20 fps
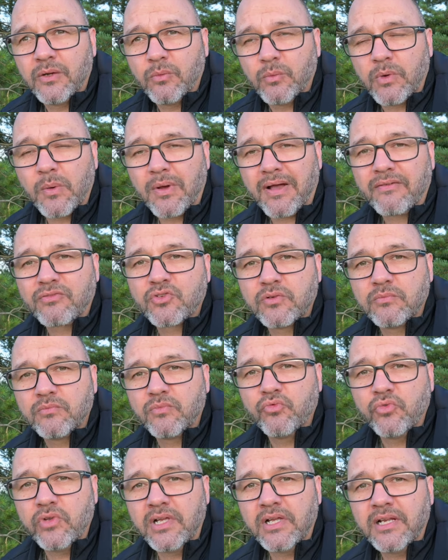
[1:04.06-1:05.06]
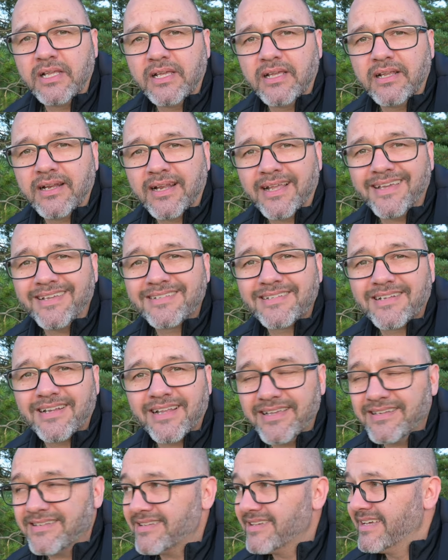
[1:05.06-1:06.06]
where we'll have some really nice
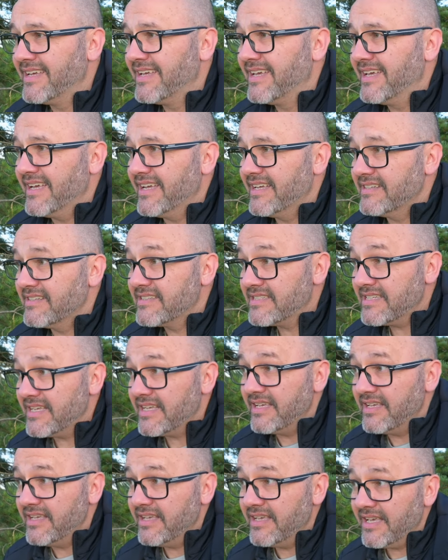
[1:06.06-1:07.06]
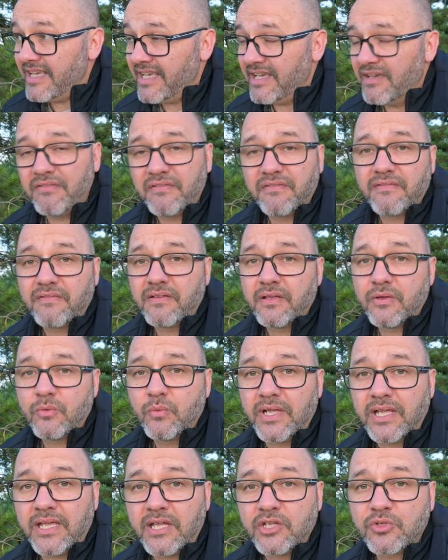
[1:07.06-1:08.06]
light and see if
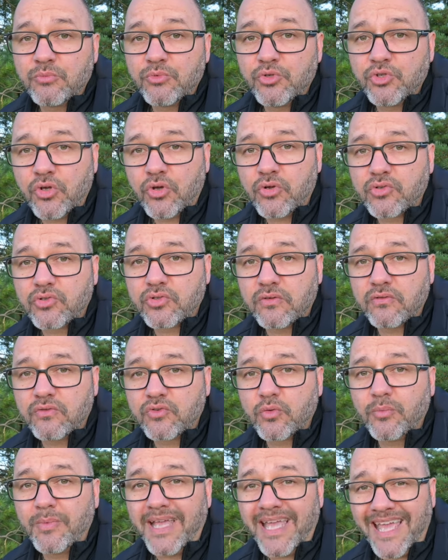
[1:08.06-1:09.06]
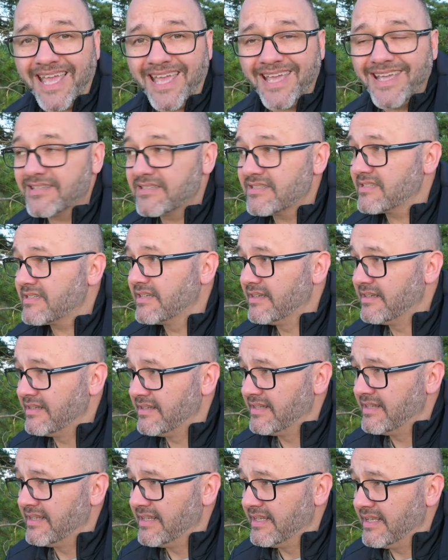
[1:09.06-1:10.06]
we can get some shots of some hares
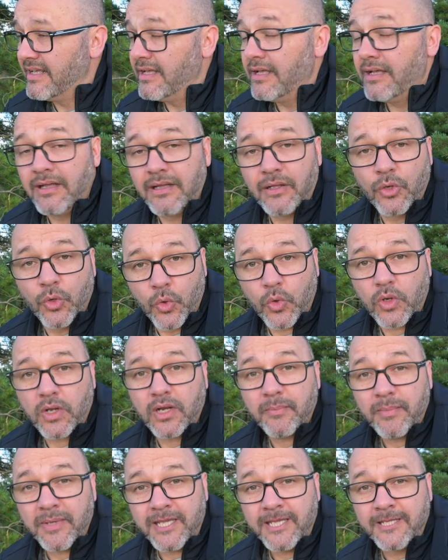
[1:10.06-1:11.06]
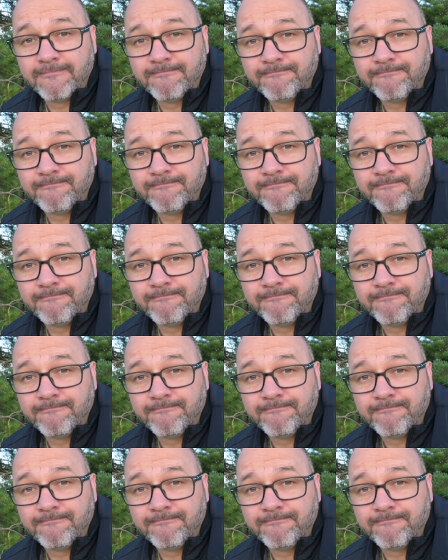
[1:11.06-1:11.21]
local to me.